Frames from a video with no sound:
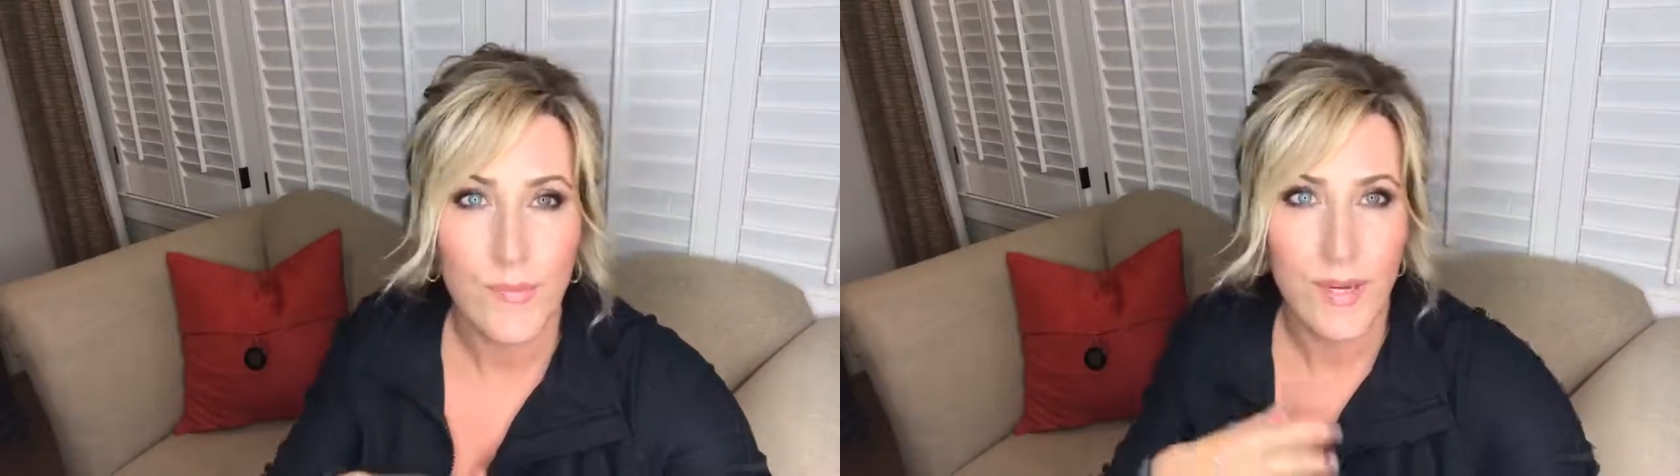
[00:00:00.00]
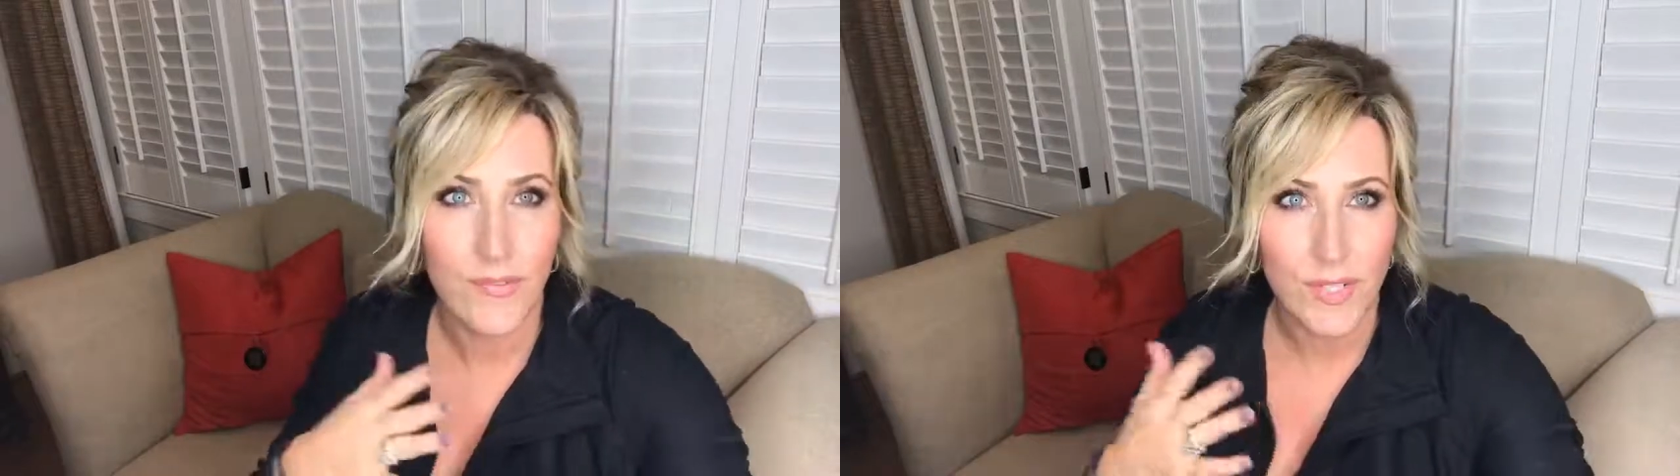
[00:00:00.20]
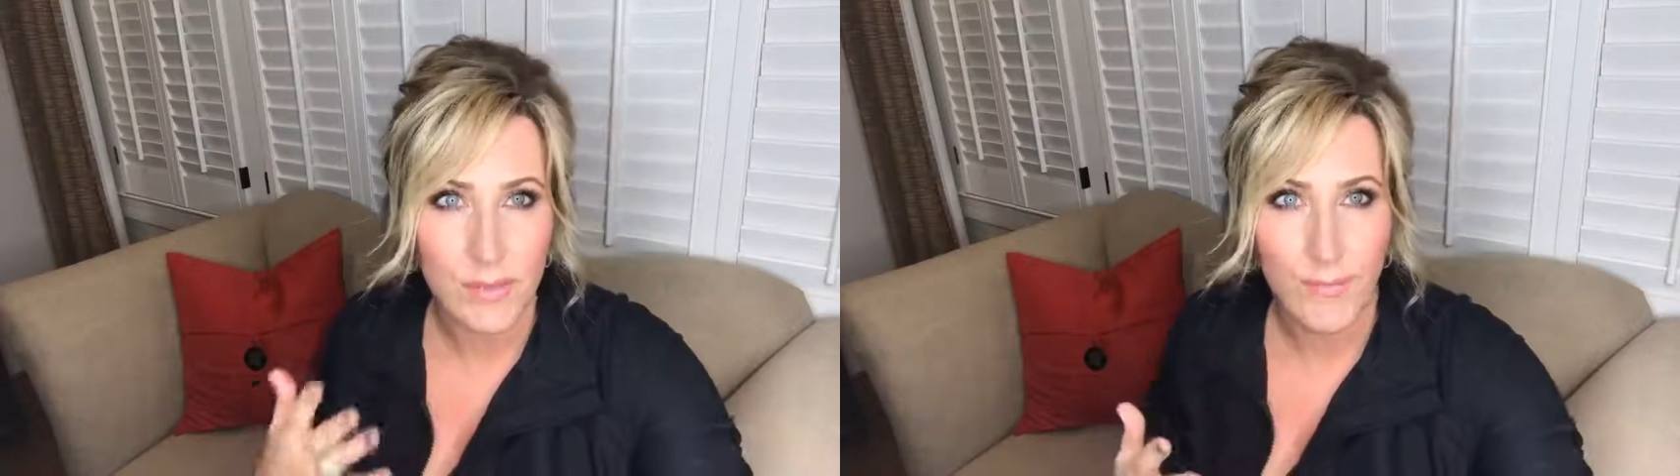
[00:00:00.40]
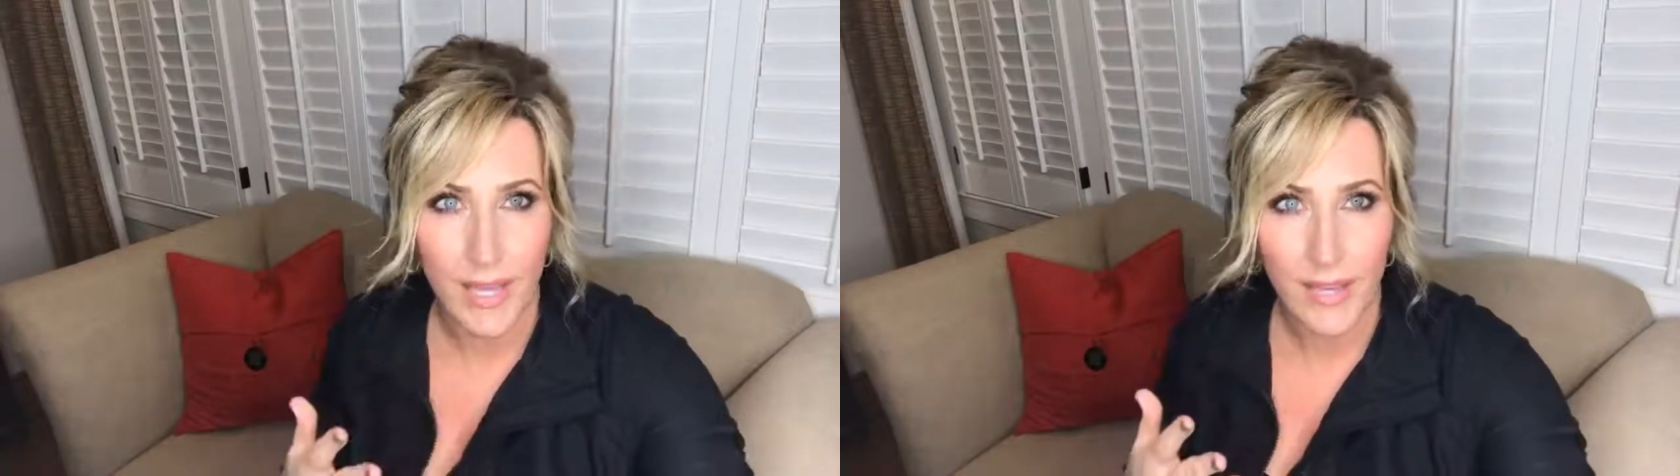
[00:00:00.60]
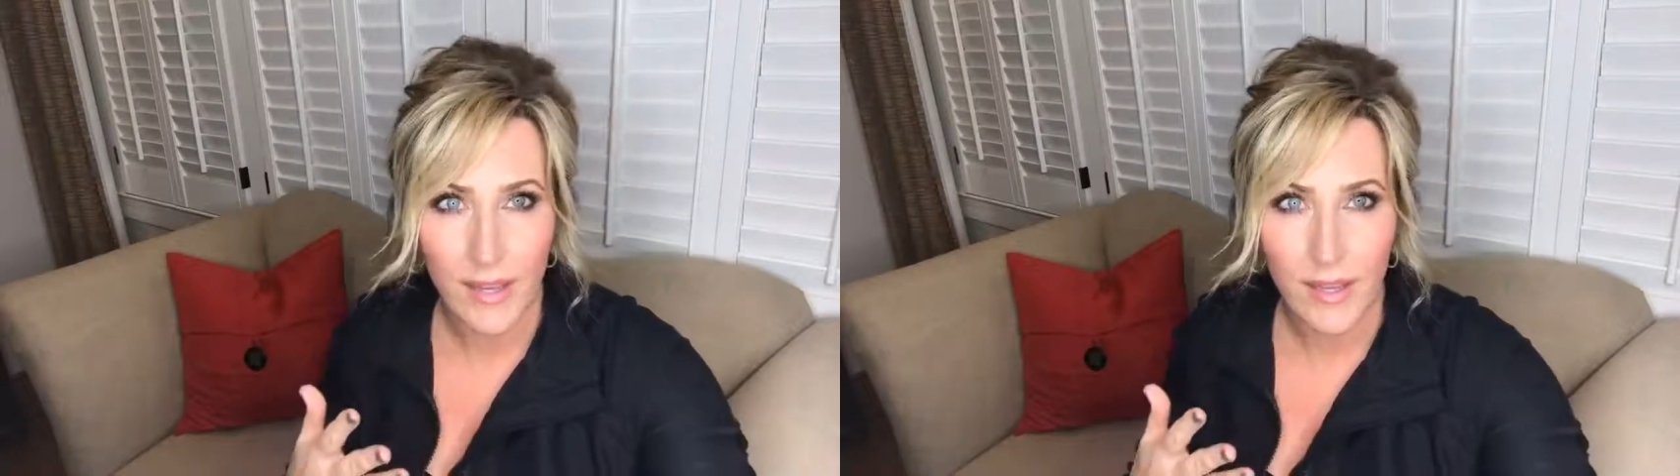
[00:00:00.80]
But if it's
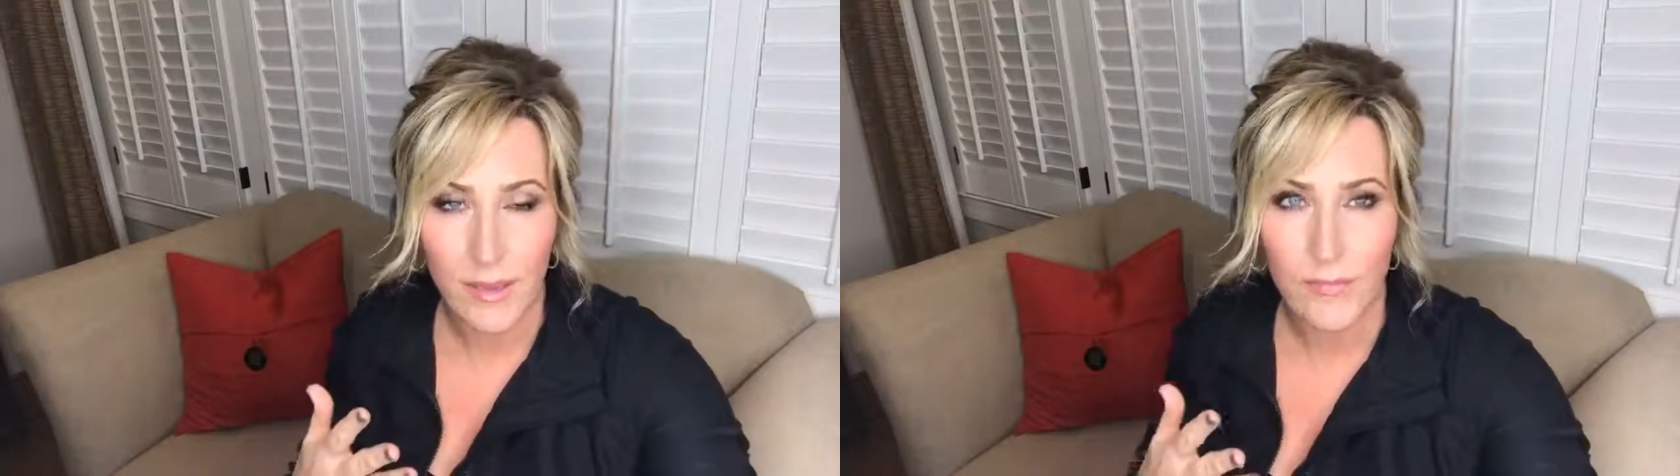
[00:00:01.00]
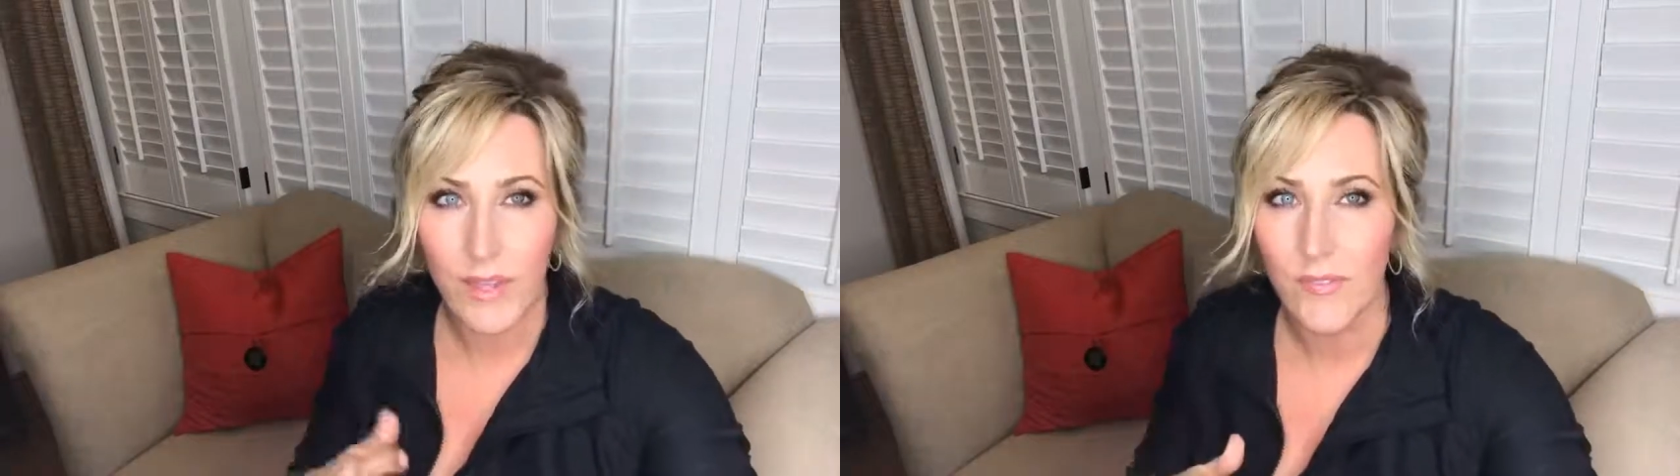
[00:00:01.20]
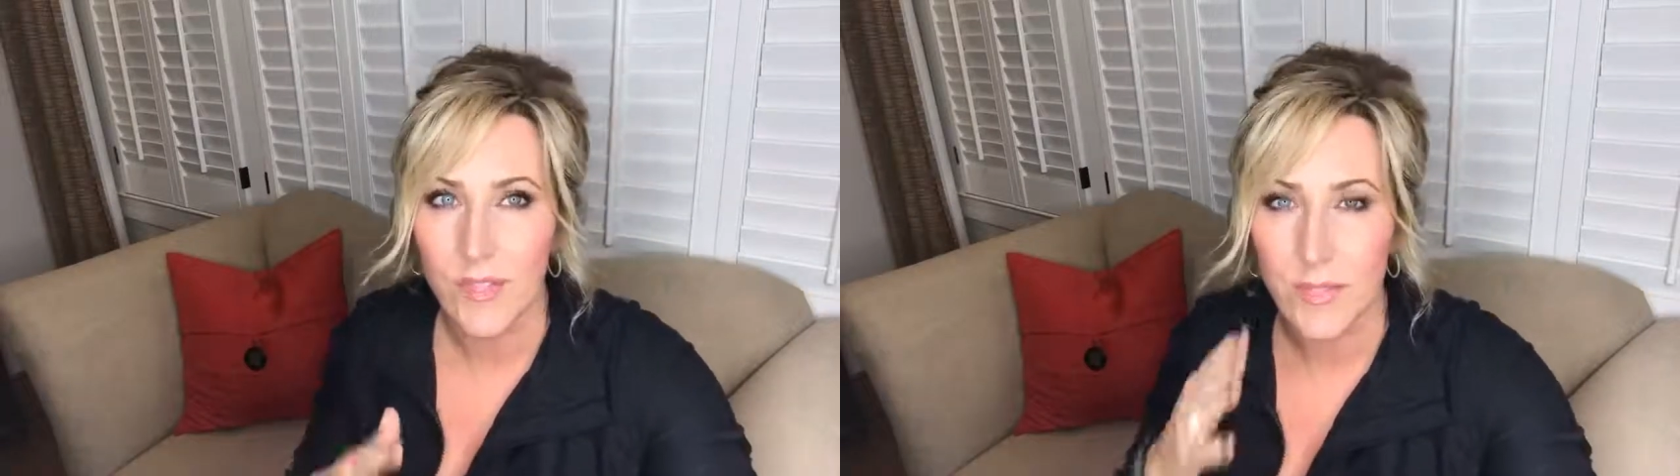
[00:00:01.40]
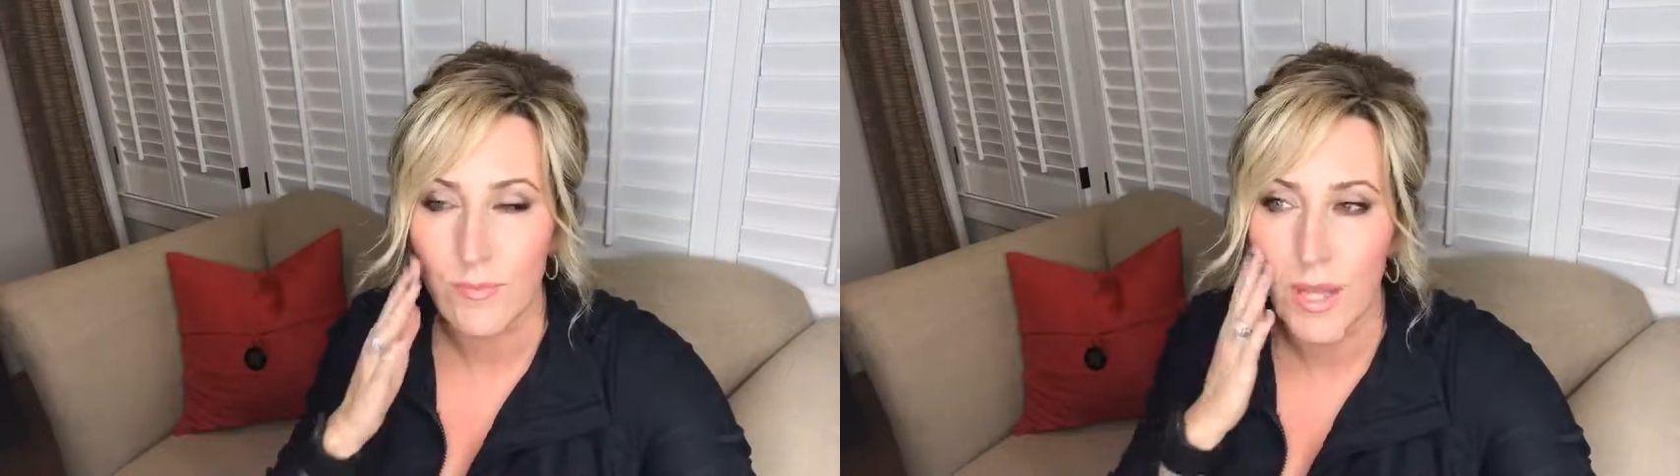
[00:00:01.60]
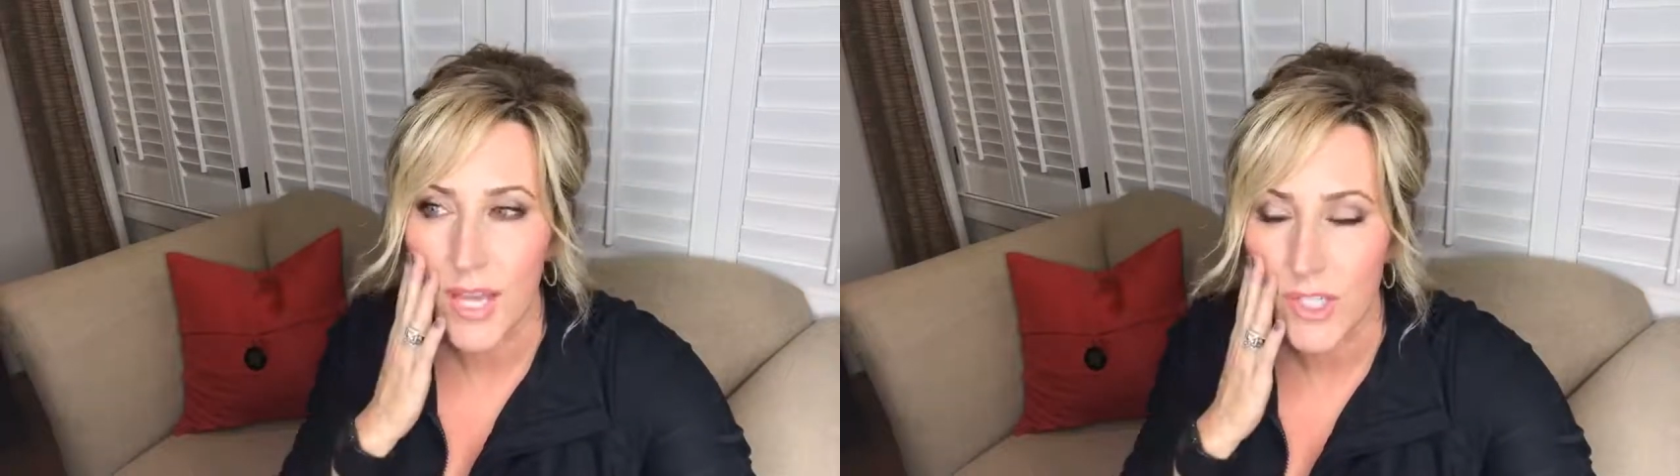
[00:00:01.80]
makeup, if it's
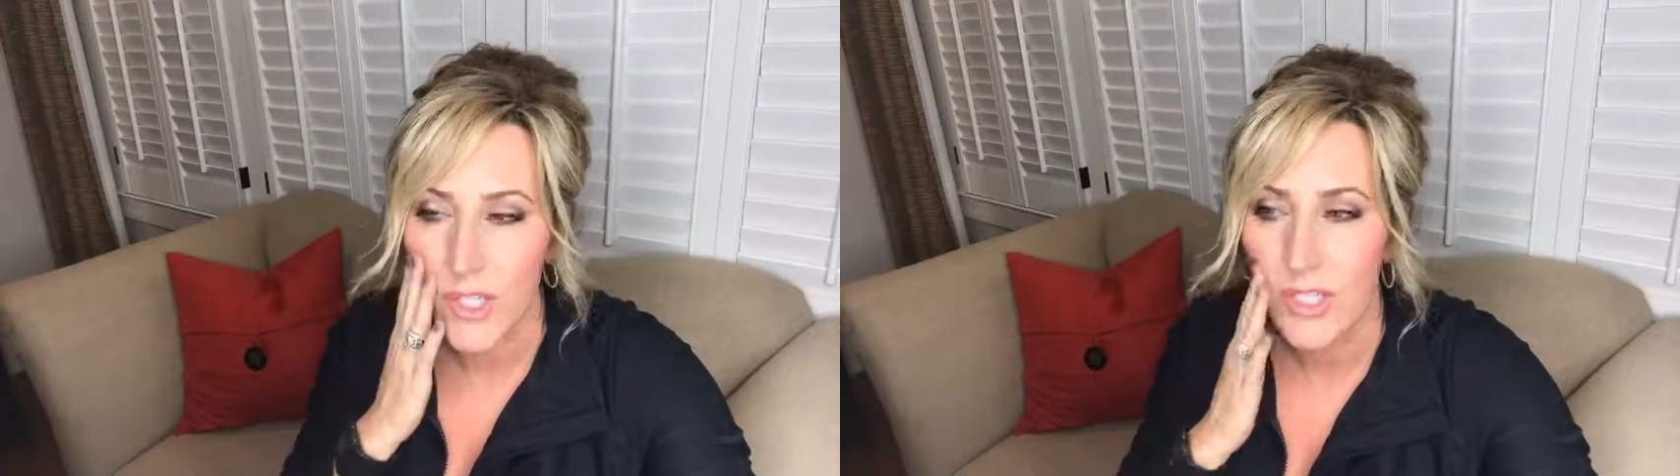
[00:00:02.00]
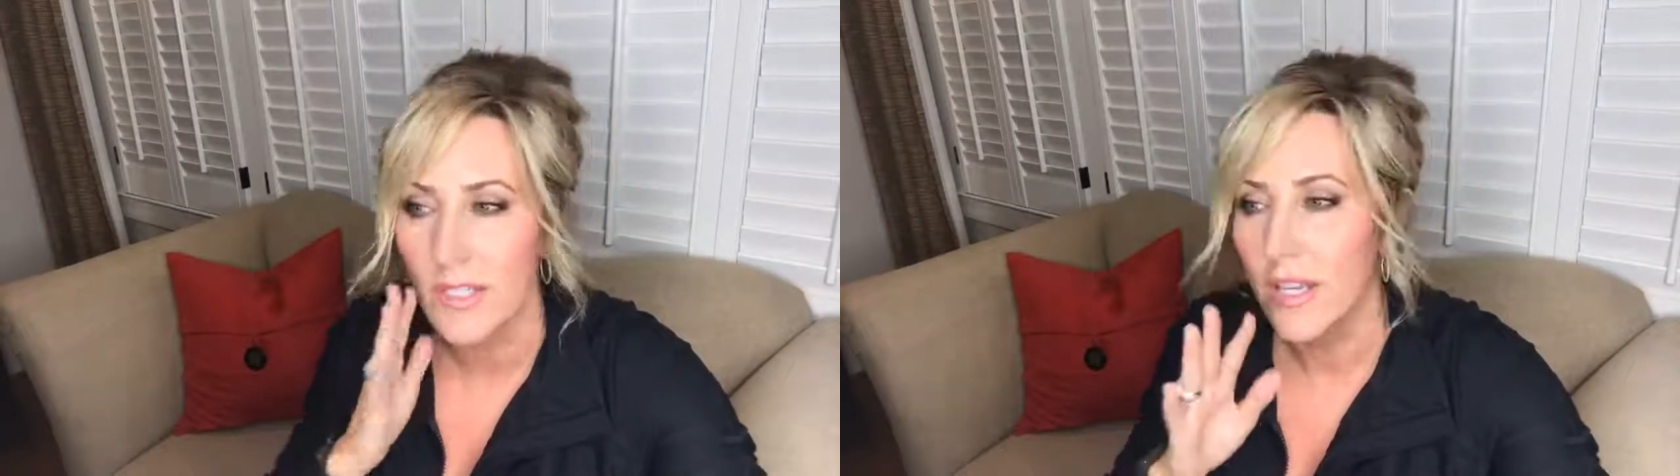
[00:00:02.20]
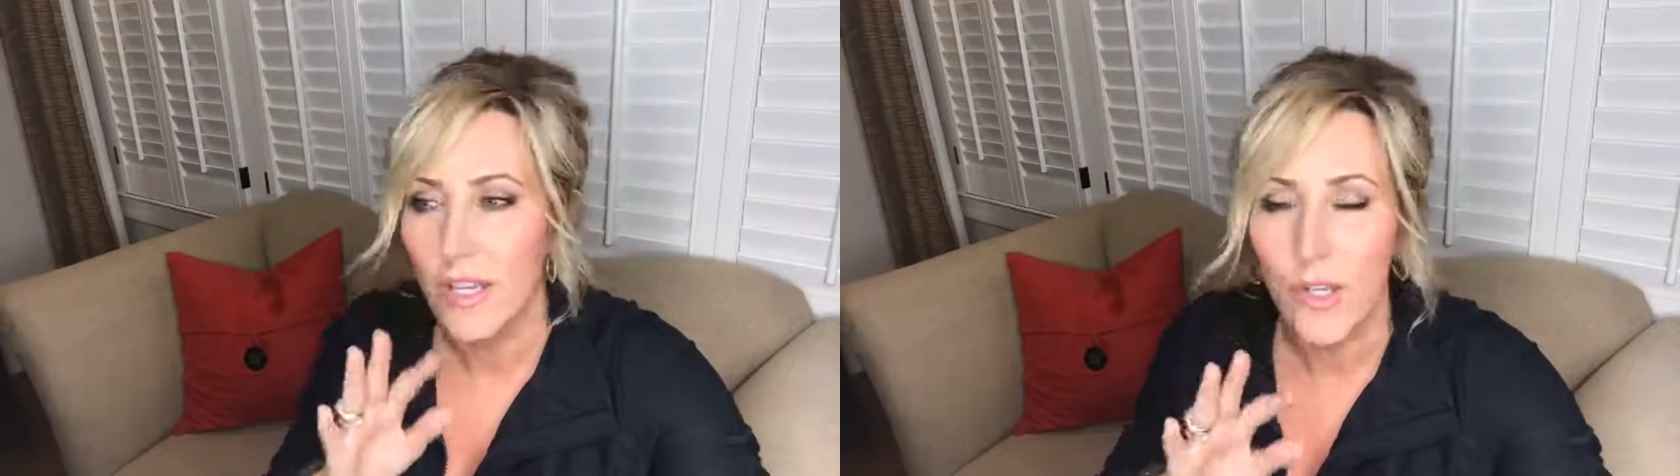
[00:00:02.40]
blushes,